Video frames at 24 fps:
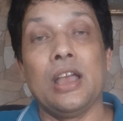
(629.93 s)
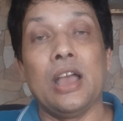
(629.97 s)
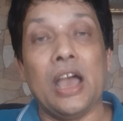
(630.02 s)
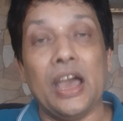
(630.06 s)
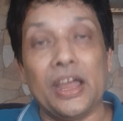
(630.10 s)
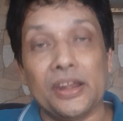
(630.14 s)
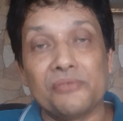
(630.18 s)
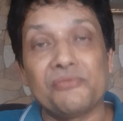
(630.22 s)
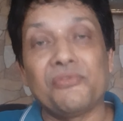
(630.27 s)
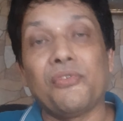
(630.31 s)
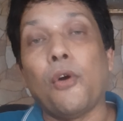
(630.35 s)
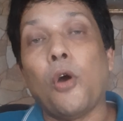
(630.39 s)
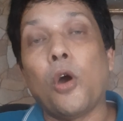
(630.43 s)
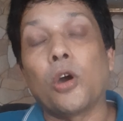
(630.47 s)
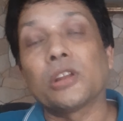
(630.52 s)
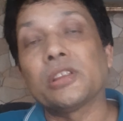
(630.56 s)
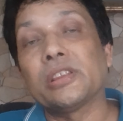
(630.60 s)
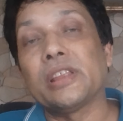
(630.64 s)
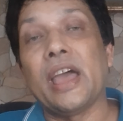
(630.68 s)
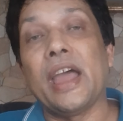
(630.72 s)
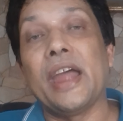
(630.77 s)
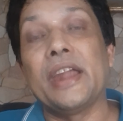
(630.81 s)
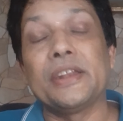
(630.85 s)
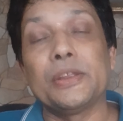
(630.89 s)
And for
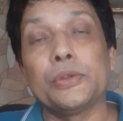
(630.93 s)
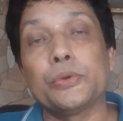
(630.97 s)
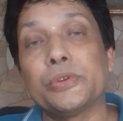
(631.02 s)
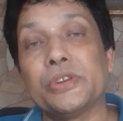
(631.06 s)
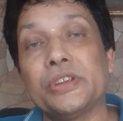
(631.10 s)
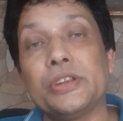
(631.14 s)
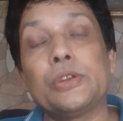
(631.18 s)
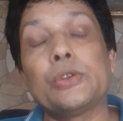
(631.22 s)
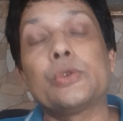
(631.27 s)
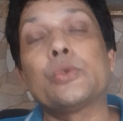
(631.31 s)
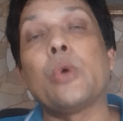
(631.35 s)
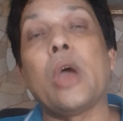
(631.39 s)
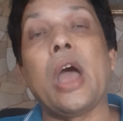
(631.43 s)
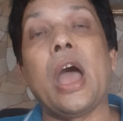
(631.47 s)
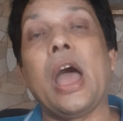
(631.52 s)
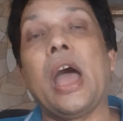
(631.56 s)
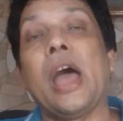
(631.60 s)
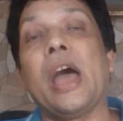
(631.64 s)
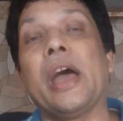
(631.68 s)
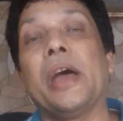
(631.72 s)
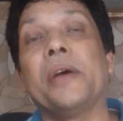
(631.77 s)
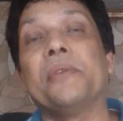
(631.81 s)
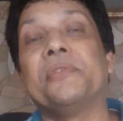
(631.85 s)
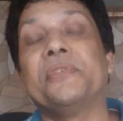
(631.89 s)
that, you need to
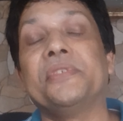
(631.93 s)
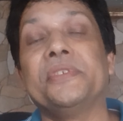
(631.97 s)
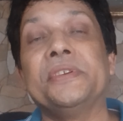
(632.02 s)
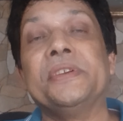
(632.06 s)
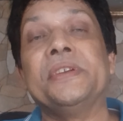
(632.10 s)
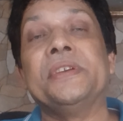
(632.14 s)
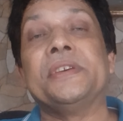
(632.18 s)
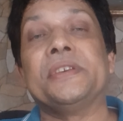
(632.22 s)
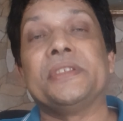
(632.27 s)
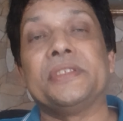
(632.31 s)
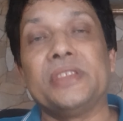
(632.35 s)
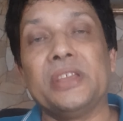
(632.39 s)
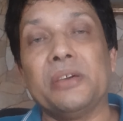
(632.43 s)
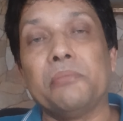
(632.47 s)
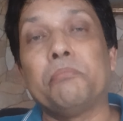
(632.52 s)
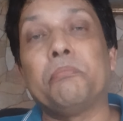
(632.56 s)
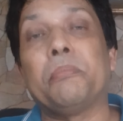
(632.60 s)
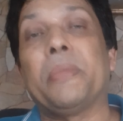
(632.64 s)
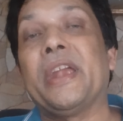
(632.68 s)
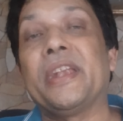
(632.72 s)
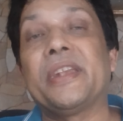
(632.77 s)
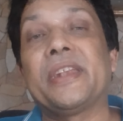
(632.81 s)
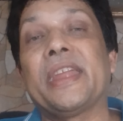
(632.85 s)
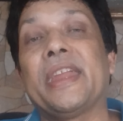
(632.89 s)
have the
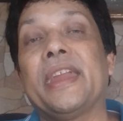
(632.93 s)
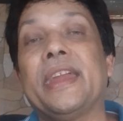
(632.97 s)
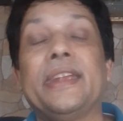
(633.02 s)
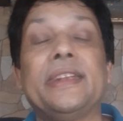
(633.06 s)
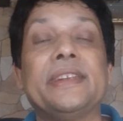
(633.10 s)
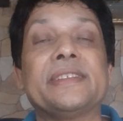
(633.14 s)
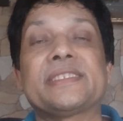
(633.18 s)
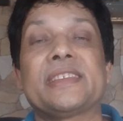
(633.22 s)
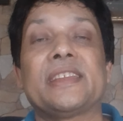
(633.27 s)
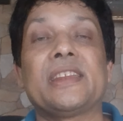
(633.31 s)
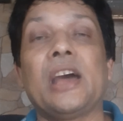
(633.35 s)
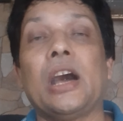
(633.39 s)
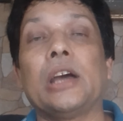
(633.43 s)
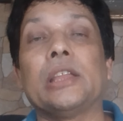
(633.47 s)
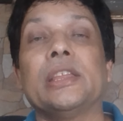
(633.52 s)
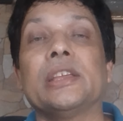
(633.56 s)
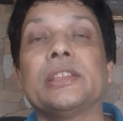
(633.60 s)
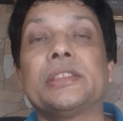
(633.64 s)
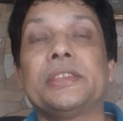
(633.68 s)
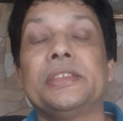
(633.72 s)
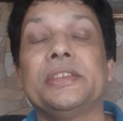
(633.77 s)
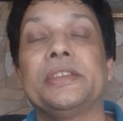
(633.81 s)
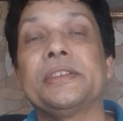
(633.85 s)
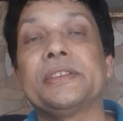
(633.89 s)
patents and other
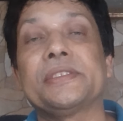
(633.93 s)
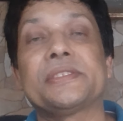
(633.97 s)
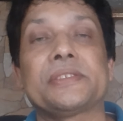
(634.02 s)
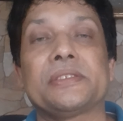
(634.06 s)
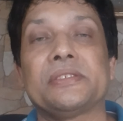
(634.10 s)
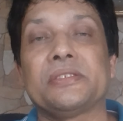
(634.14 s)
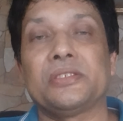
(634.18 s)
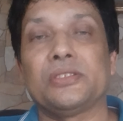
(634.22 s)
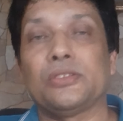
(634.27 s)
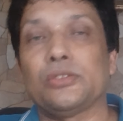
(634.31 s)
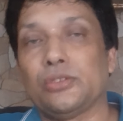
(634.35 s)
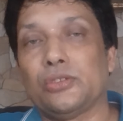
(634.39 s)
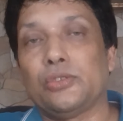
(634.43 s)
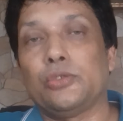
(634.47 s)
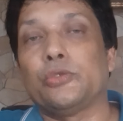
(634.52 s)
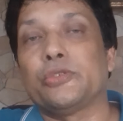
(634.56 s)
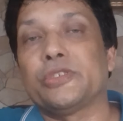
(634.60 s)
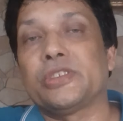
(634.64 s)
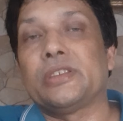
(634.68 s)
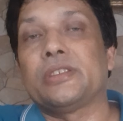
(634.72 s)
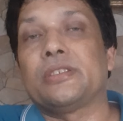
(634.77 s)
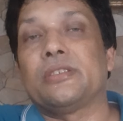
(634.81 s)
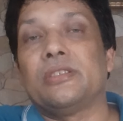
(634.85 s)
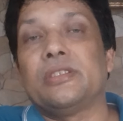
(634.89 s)
things.
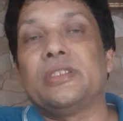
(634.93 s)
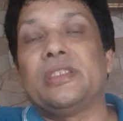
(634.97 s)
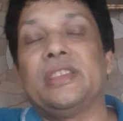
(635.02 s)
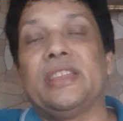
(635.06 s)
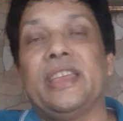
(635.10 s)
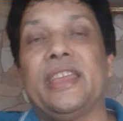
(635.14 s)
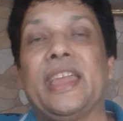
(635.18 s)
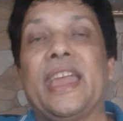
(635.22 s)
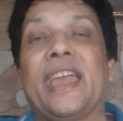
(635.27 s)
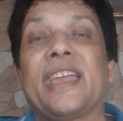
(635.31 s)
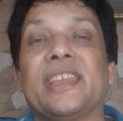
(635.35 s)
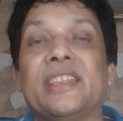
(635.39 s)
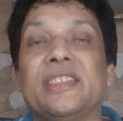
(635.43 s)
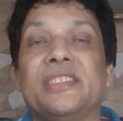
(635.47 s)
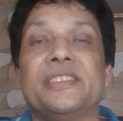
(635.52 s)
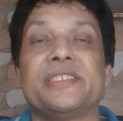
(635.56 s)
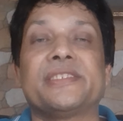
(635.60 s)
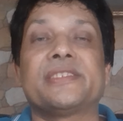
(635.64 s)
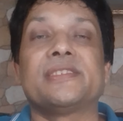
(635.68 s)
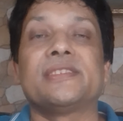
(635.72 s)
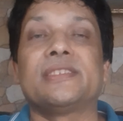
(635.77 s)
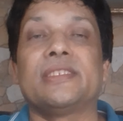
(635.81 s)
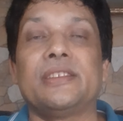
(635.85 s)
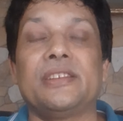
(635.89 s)
Those are, again,
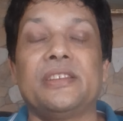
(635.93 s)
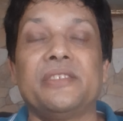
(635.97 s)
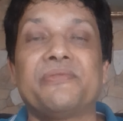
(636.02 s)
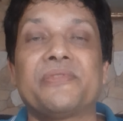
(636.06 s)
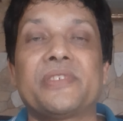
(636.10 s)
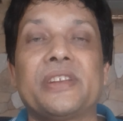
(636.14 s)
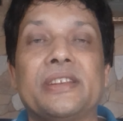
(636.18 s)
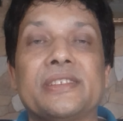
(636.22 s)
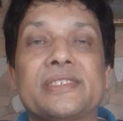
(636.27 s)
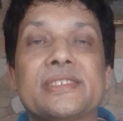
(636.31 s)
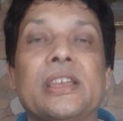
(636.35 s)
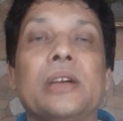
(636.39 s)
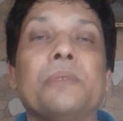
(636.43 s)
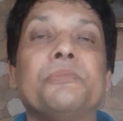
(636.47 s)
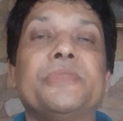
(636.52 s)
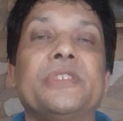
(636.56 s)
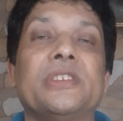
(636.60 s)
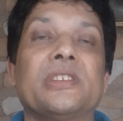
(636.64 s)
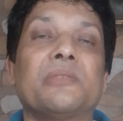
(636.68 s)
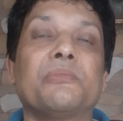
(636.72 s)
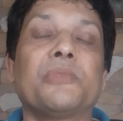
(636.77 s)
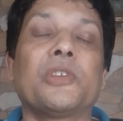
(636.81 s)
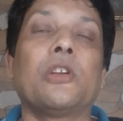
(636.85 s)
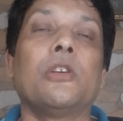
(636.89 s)
this is a different
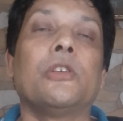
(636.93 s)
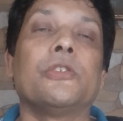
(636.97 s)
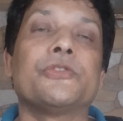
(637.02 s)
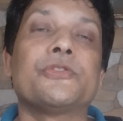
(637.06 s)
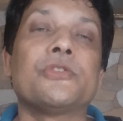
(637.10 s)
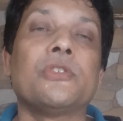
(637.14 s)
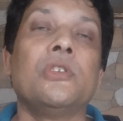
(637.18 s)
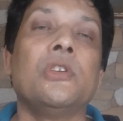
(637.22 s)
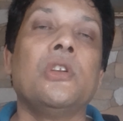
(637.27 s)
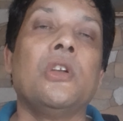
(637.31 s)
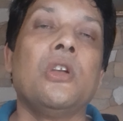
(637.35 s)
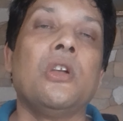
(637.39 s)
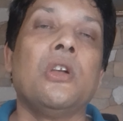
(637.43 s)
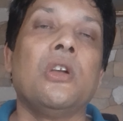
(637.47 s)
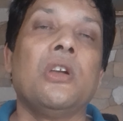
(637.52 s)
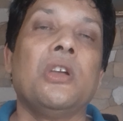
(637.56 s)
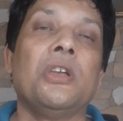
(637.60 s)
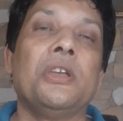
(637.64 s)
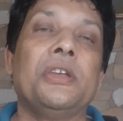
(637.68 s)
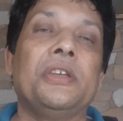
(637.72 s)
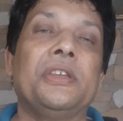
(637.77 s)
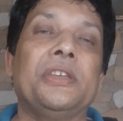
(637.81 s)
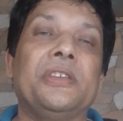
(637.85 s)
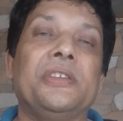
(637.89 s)
subject, because
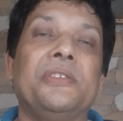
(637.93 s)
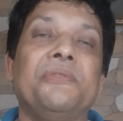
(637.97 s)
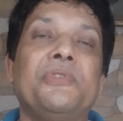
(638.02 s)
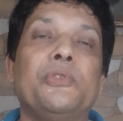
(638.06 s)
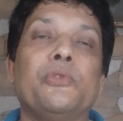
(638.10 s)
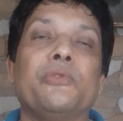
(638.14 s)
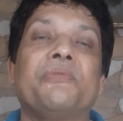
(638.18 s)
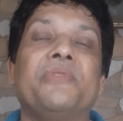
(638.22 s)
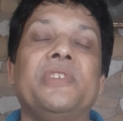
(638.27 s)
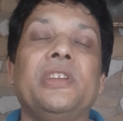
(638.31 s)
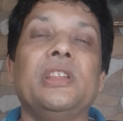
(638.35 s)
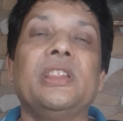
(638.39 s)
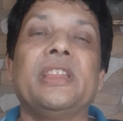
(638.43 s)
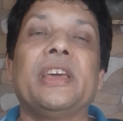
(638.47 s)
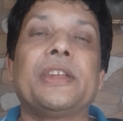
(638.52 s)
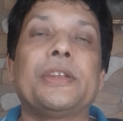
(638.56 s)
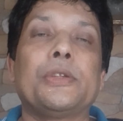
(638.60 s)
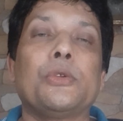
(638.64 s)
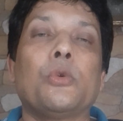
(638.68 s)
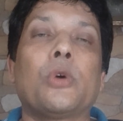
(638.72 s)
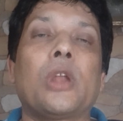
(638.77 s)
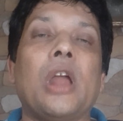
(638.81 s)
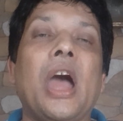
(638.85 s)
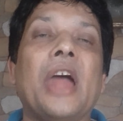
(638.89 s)
if you feel that
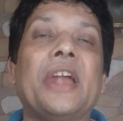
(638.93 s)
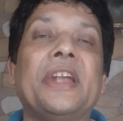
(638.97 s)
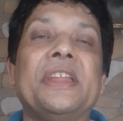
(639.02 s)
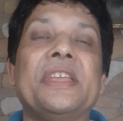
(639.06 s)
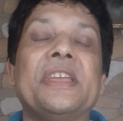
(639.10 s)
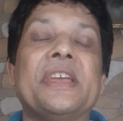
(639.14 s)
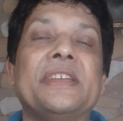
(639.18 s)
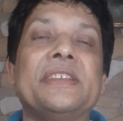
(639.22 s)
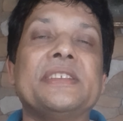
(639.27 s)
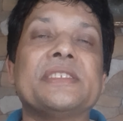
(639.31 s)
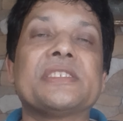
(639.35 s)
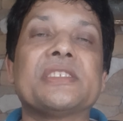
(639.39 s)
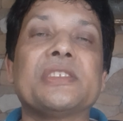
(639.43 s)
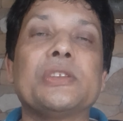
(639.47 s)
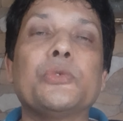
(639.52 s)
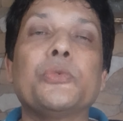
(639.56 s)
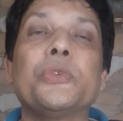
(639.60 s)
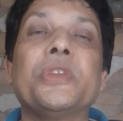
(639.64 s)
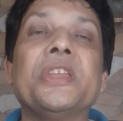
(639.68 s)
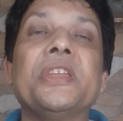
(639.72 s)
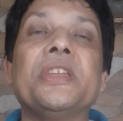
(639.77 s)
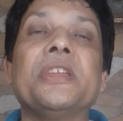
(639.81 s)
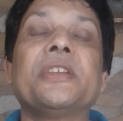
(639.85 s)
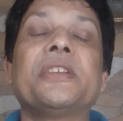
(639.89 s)
your idea is
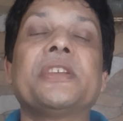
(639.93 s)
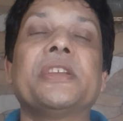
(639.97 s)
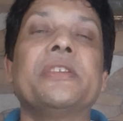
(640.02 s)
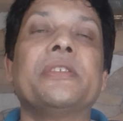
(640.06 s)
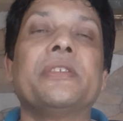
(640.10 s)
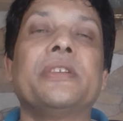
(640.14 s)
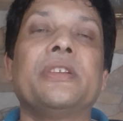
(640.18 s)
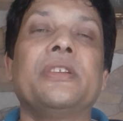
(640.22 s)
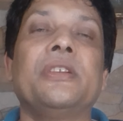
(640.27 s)
unique,